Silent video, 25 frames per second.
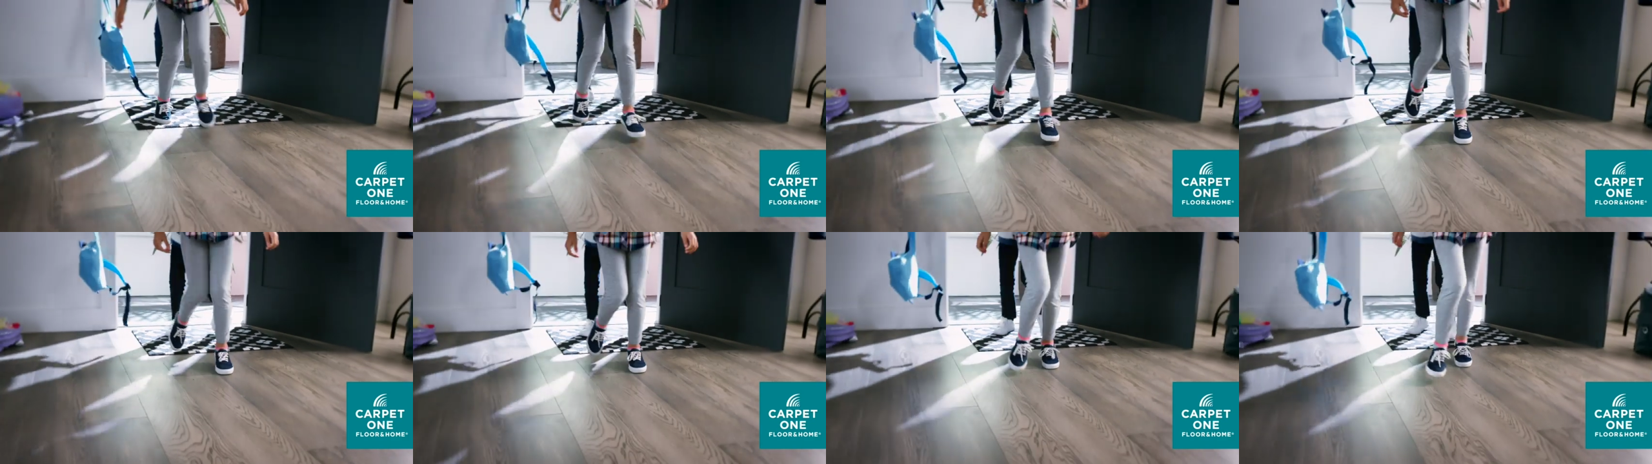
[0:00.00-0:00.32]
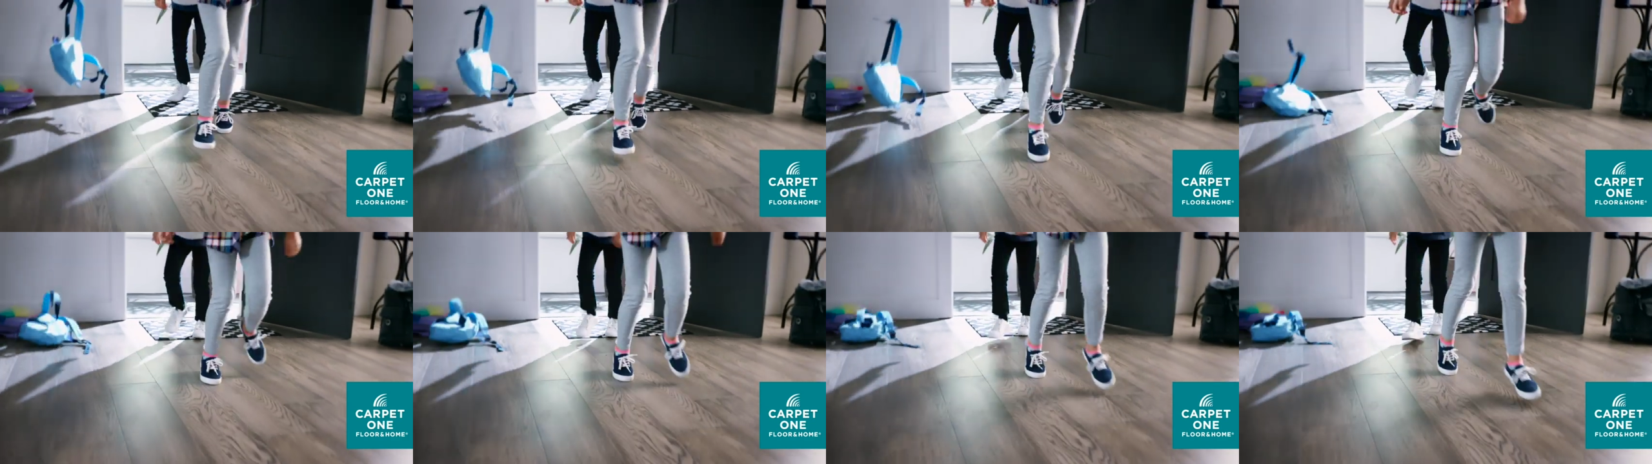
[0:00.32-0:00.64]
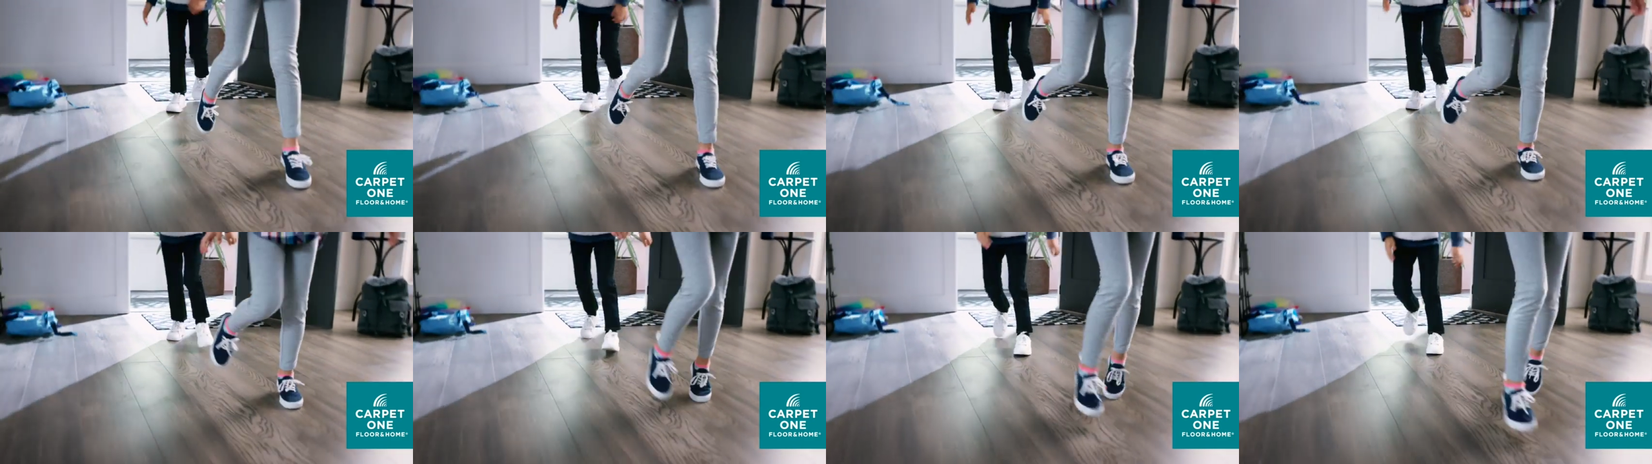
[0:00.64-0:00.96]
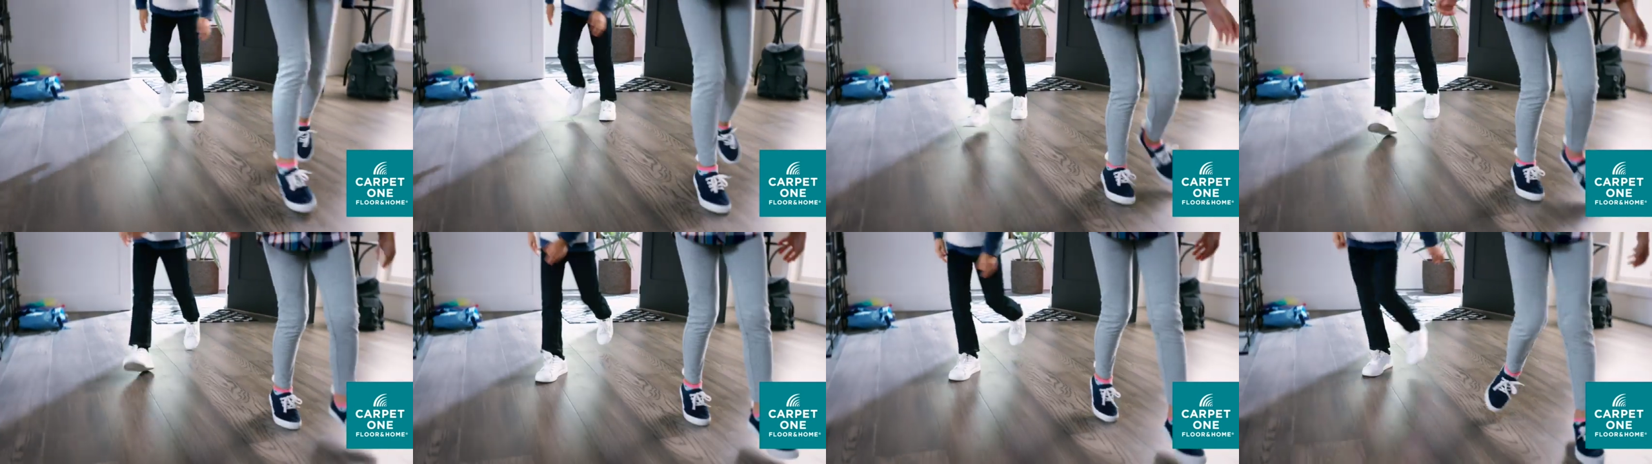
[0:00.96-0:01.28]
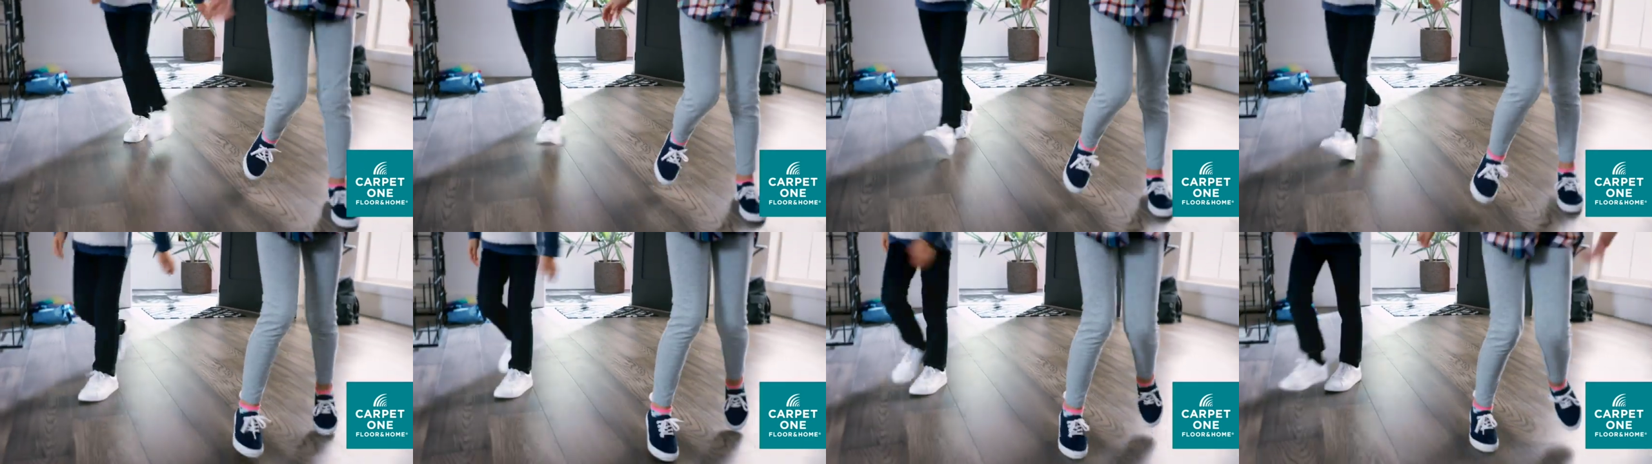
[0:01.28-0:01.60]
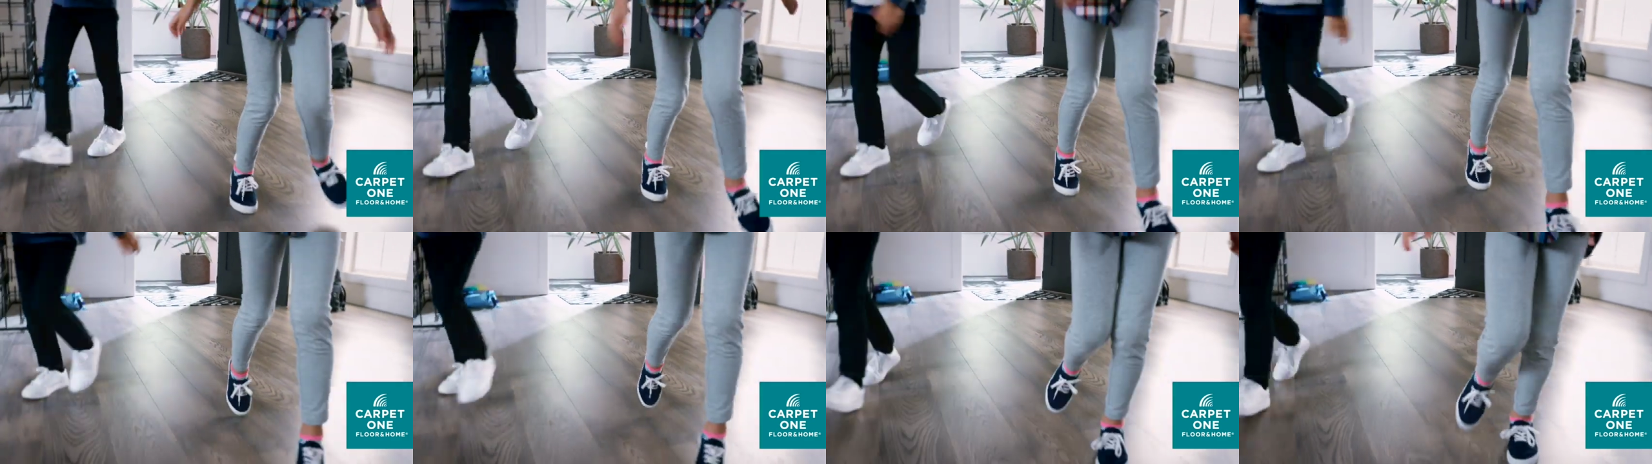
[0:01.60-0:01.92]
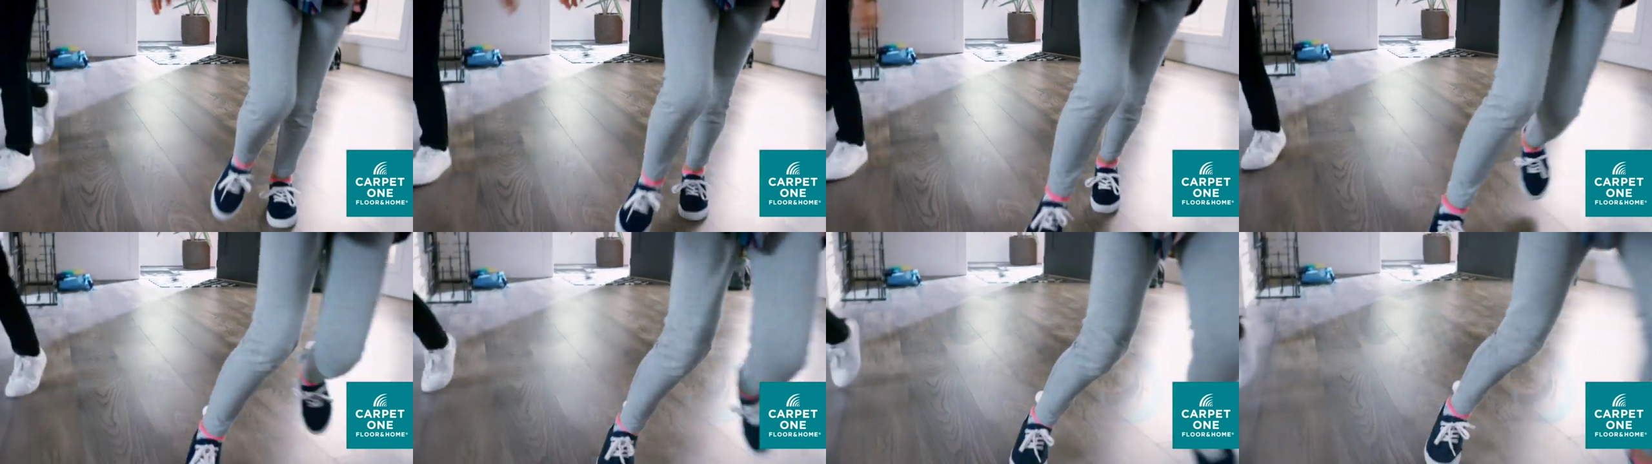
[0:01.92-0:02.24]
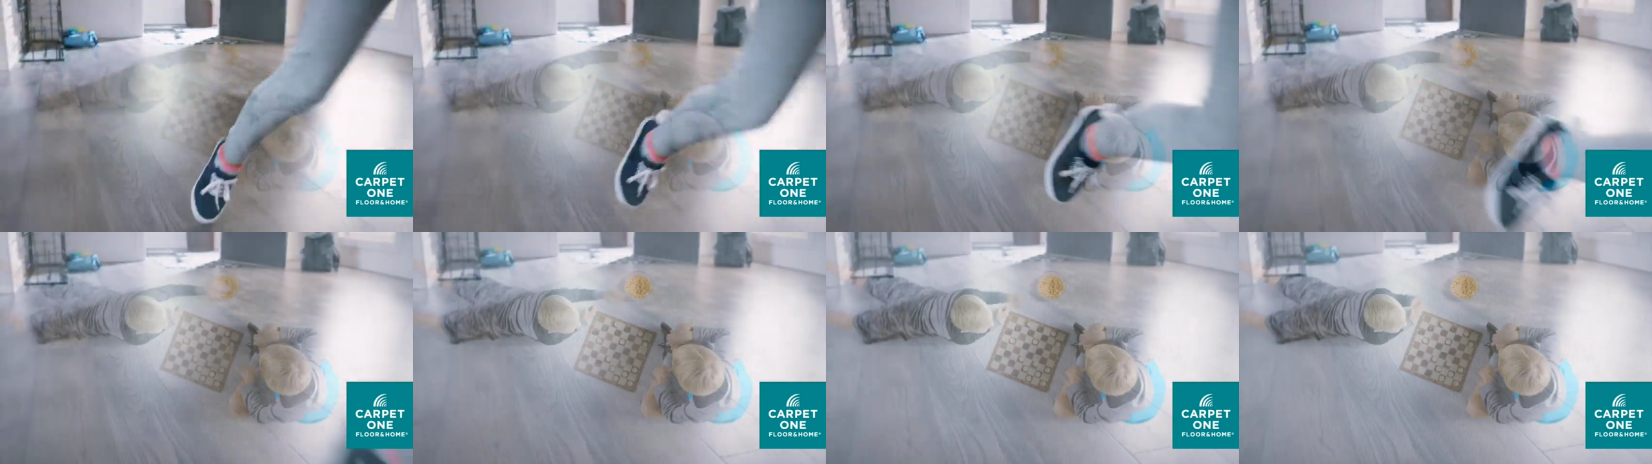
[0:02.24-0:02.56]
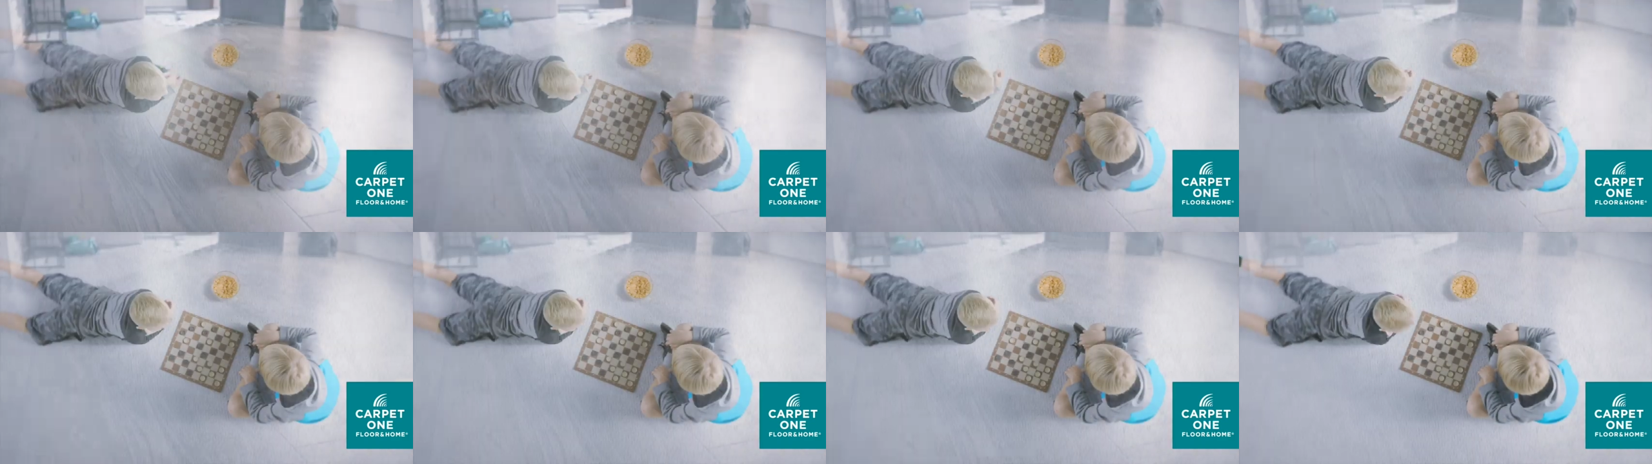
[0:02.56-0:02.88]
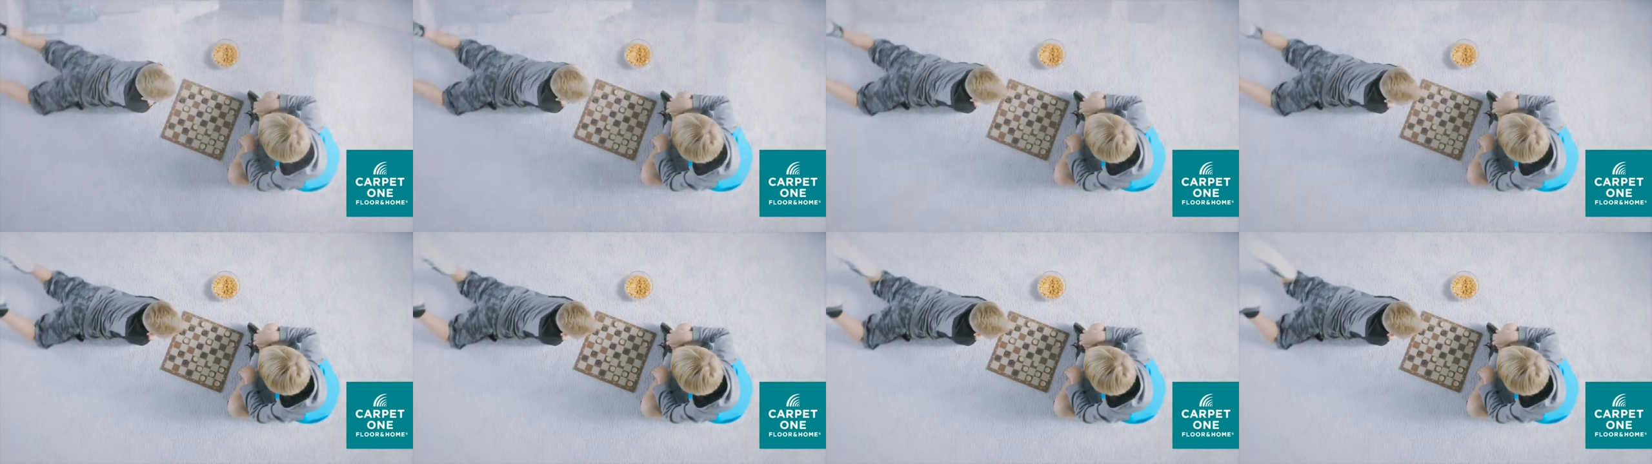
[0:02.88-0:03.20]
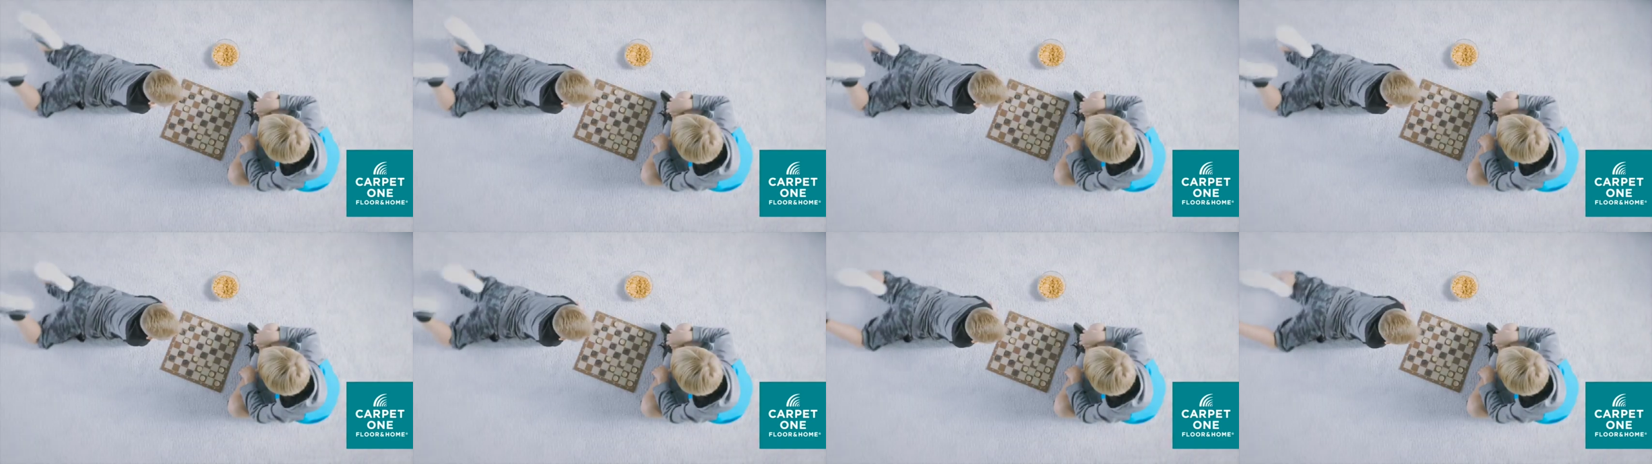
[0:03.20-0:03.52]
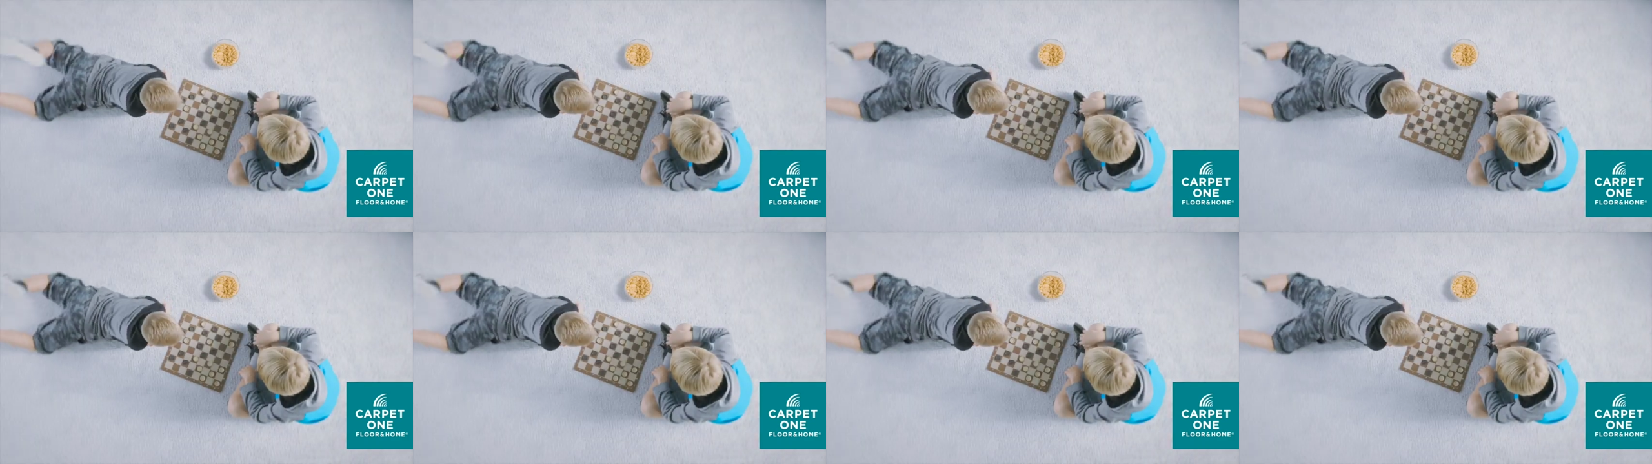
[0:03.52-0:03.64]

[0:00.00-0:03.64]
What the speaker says: No face is visible, so there are no lips to read.